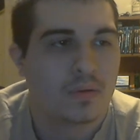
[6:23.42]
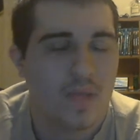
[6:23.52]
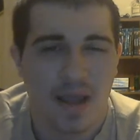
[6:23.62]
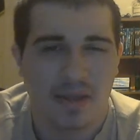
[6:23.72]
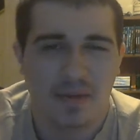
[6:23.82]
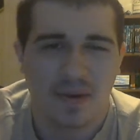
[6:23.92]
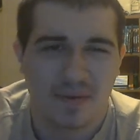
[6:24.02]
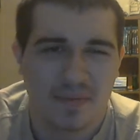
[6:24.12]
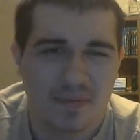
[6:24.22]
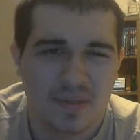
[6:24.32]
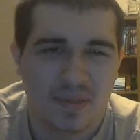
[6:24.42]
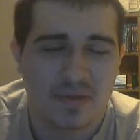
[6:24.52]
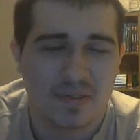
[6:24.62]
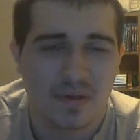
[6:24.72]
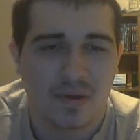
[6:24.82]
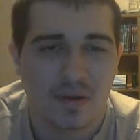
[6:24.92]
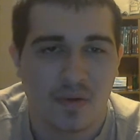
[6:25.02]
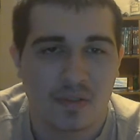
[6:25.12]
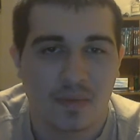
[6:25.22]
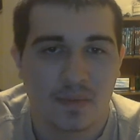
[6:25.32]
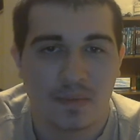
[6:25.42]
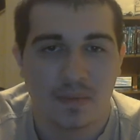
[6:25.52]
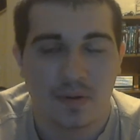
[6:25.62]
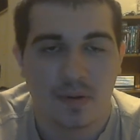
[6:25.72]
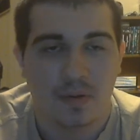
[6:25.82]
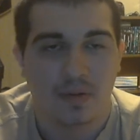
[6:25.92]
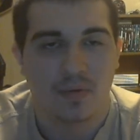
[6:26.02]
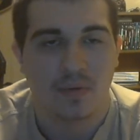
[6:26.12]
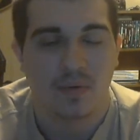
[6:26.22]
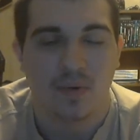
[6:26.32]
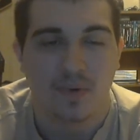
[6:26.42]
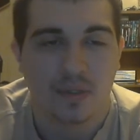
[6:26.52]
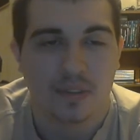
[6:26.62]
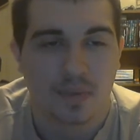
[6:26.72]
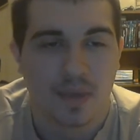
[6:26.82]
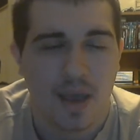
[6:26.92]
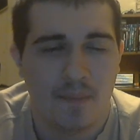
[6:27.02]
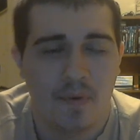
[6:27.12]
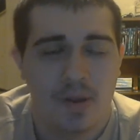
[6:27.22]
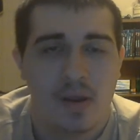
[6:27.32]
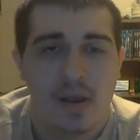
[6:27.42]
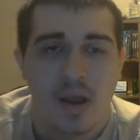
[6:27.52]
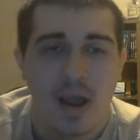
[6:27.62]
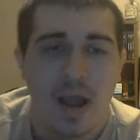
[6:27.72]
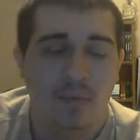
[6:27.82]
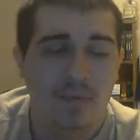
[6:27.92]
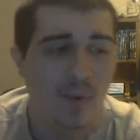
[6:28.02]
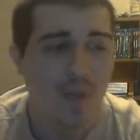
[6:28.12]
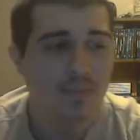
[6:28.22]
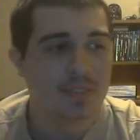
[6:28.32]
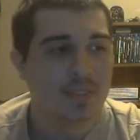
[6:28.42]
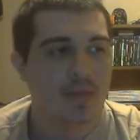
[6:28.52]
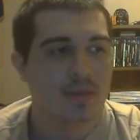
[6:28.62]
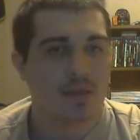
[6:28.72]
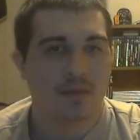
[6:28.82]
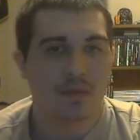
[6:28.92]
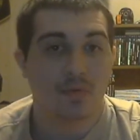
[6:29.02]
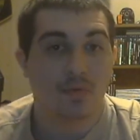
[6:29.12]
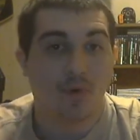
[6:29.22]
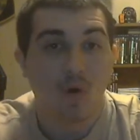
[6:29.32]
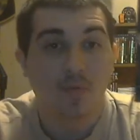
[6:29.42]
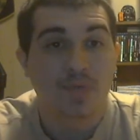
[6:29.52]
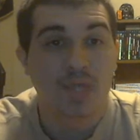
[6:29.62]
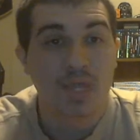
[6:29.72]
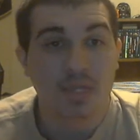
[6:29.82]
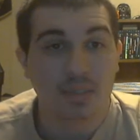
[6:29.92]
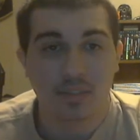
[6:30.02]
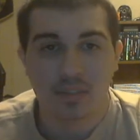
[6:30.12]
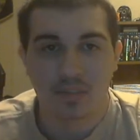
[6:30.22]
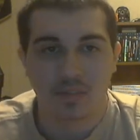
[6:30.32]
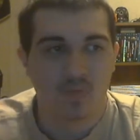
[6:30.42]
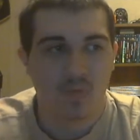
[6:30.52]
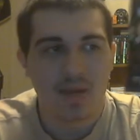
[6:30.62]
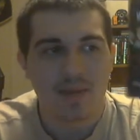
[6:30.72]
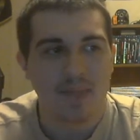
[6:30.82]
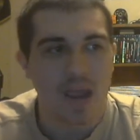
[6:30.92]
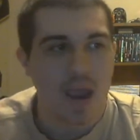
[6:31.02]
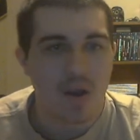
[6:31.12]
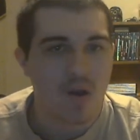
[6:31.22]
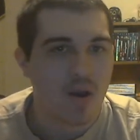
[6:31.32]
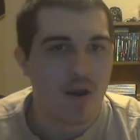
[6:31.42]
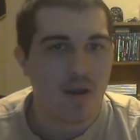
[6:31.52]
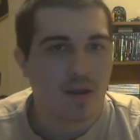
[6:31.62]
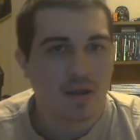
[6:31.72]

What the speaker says: Yeah, you know, there's always going to be a little annoyance with that. But I would probably say that, you know, the whole Teen Scream era,